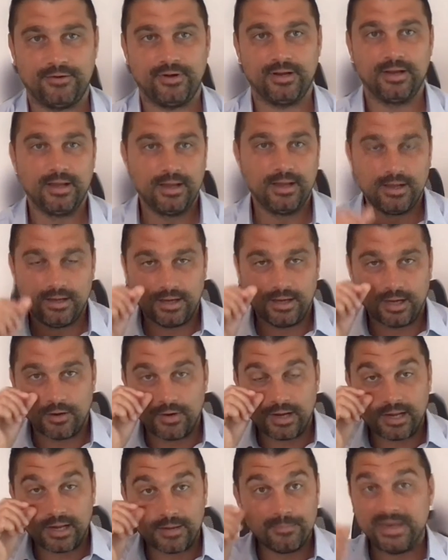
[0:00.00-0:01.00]
And you know,
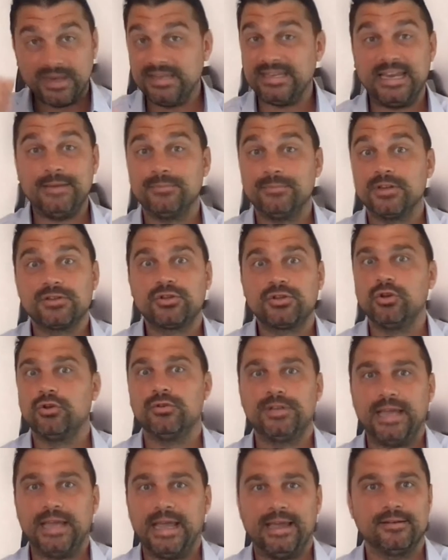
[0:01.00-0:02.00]
it can be deemed as
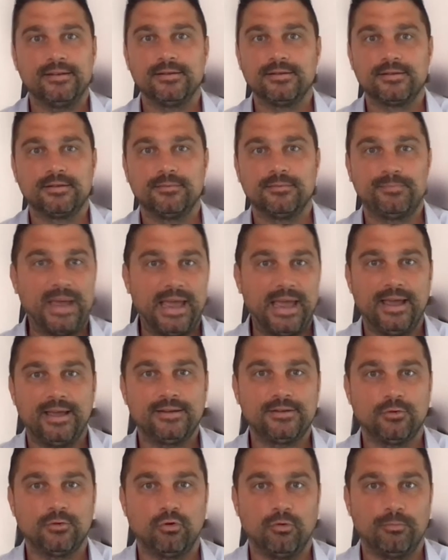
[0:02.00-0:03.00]
good and
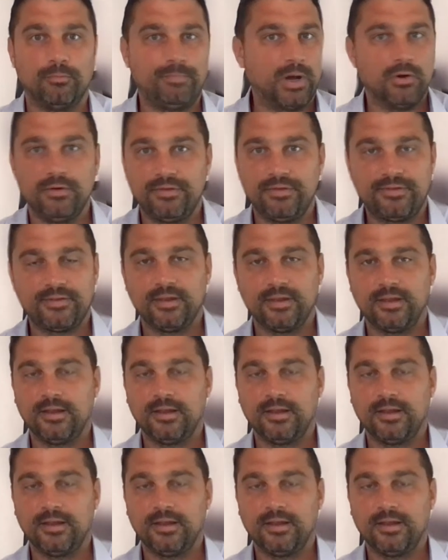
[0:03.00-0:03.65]
bad, or both.